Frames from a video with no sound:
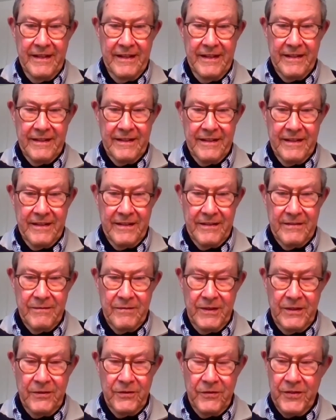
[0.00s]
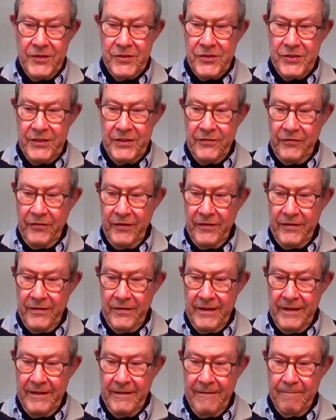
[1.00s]
and universities in
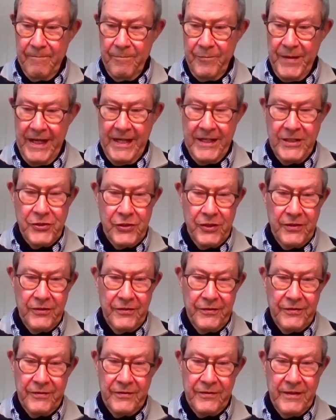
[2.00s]
Asia and